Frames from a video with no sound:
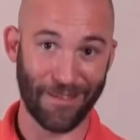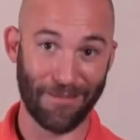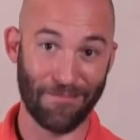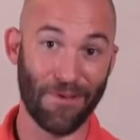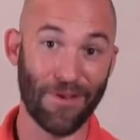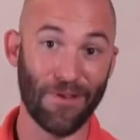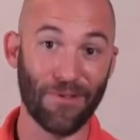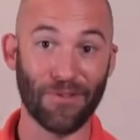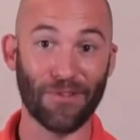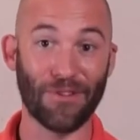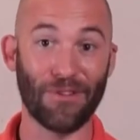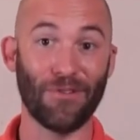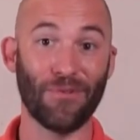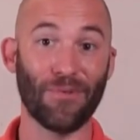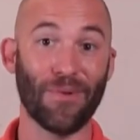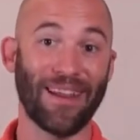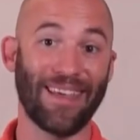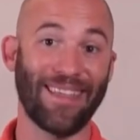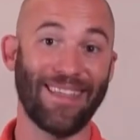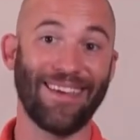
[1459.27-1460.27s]
computer to
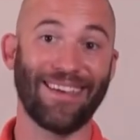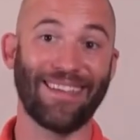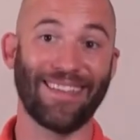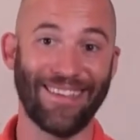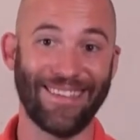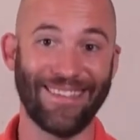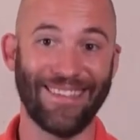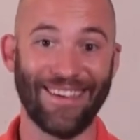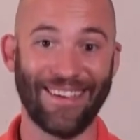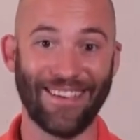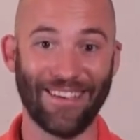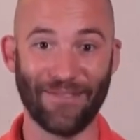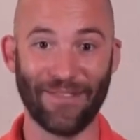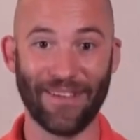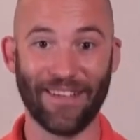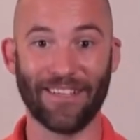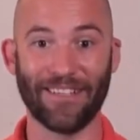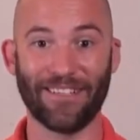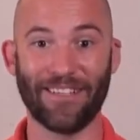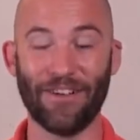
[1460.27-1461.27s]
do anything that you
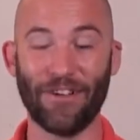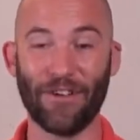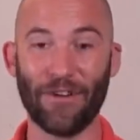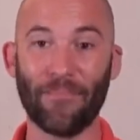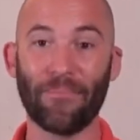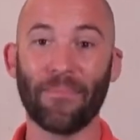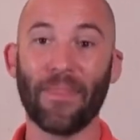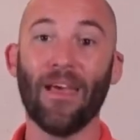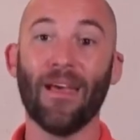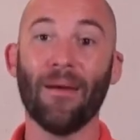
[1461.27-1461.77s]
need it to do.